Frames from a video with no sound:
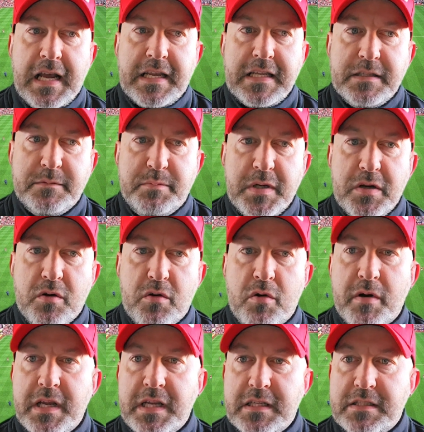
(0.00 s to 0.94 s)
Like, he's been
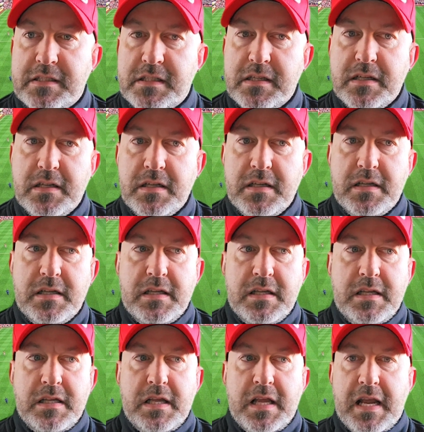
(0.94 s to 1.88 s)
always
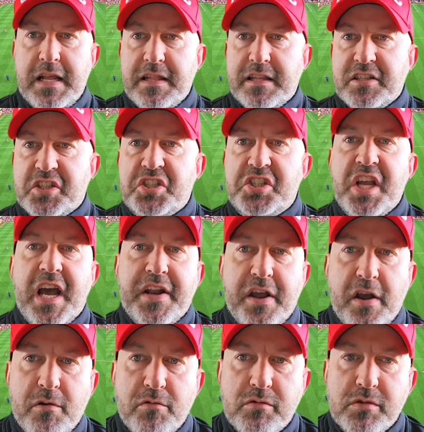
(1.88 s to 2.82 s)
in the
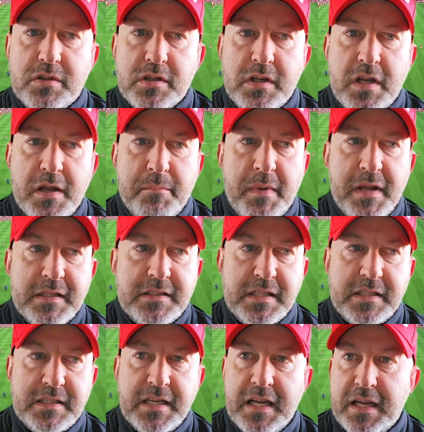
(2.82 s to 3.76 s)
shadows at Man
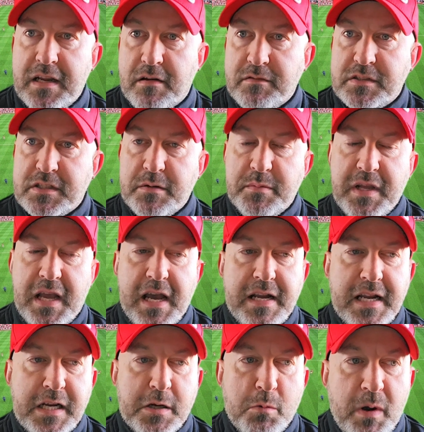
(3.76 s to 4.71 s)
City, obviously
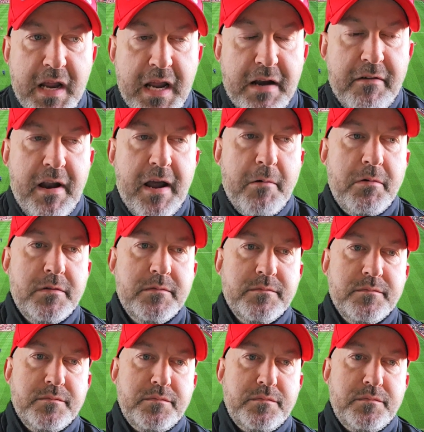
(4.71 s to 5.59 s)
behind Aguero,